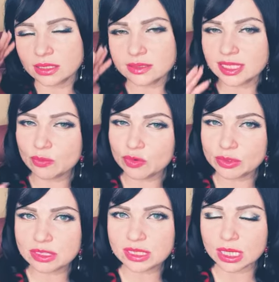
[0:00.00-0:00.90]
some
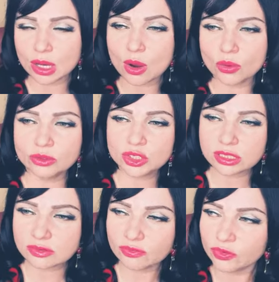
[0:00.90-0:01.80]
women say oh you
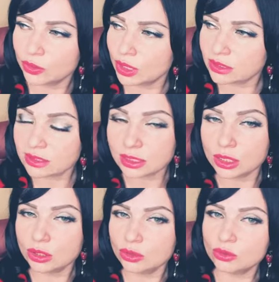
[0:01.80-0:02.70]
just feel
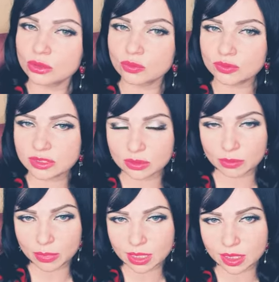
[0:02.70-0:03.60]
insecure without
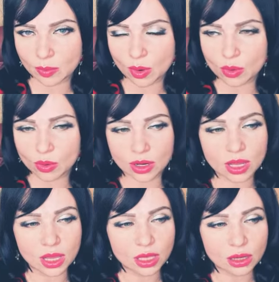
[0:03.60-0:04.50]
makeup or
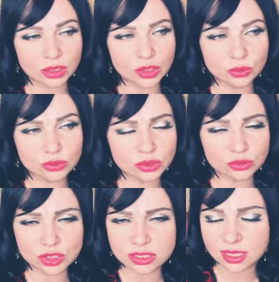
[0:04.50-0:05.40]
you you
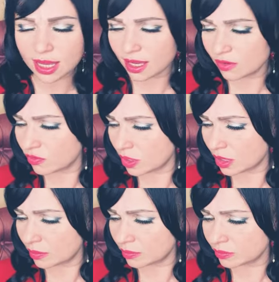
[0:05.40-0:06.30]
just have
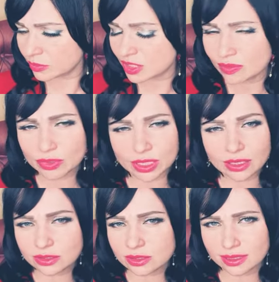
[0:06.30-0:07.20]
um, something
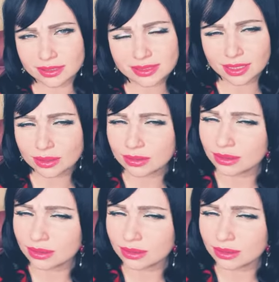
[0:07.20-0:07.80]
else it's, it's like